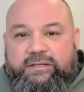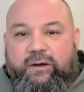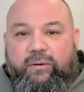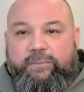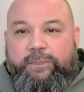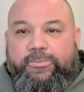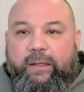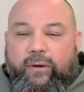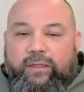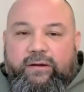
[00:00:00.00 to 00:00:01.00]
So
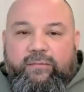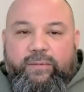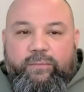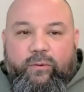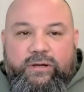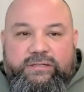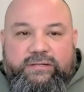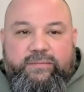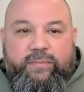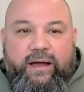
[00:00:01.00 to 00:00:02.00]
whether you've been
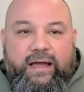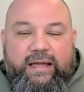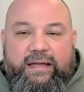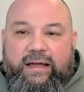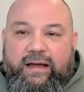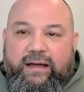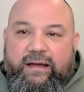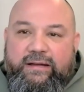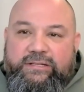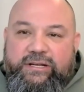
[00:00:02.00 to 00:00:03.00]
poisoned by
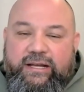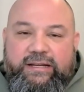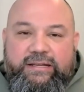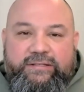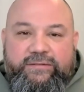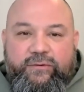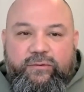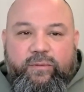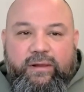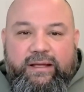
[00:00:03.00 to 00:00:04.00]
uh, a Chinese
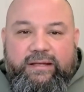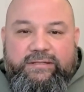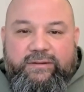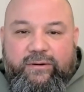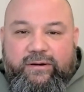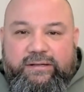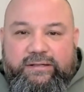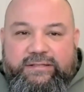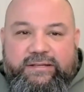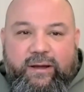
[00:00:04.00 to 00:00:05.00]
food place or
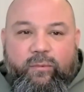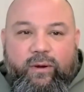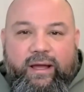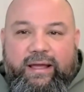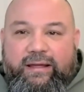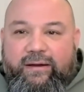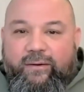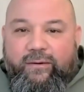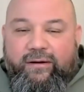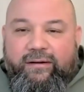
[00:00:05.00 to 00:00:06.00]
a subway
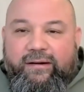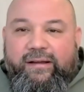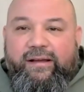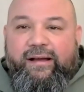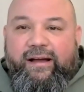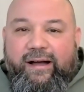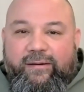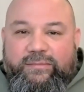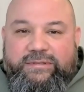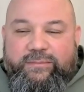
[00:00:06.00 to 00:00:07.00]
or
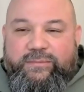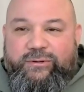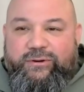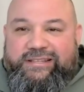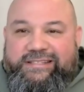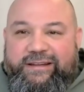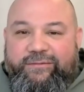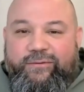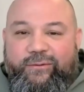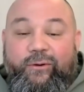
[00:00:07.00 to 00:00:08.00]
um, some sort of
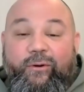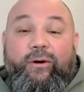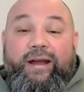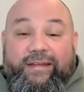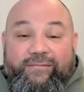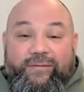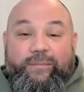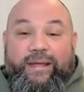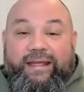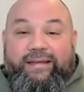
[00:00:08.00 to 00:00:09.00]
seafood or
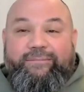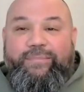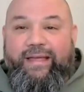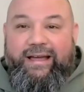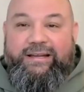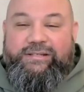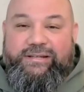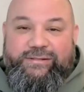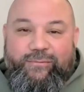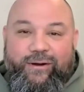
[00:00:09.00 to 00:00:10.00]
even me, I
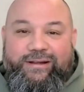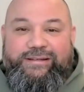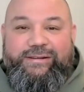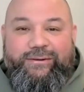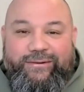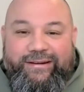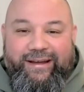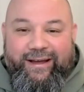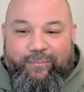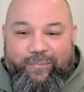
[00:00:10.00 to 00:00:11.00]
just want to
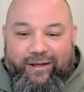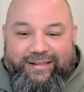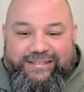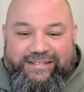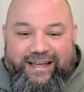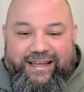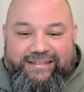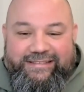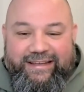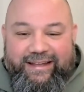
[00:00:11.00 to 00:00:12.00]

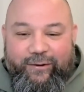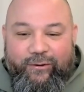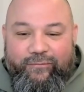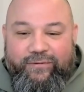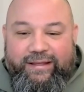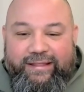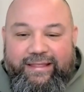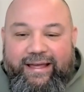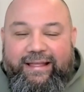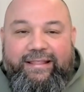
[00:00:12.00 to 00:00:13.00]
apologize and hopefully
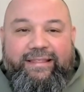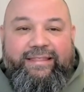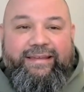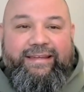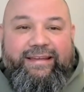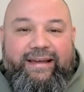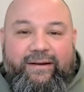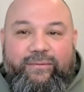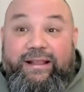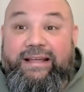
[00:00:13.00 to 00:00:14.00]
that the
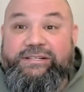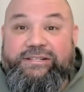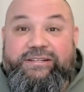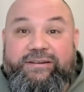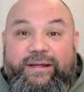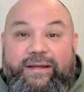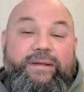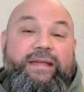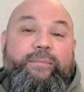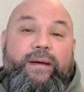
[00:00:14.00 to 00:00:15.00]
uh, relationship can
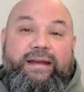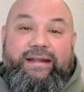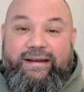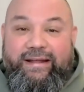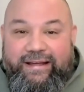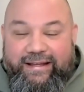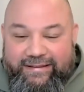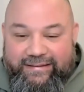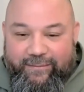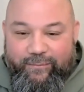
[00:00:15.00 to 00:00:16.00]
be amended
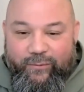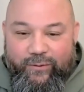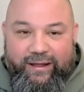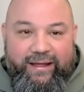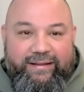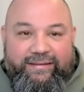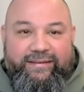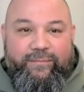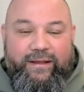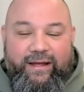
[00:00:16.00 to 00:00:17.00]
some point at
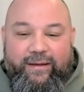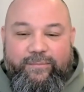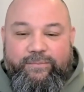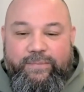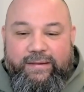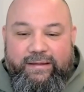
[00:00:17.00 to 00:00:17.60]
some time.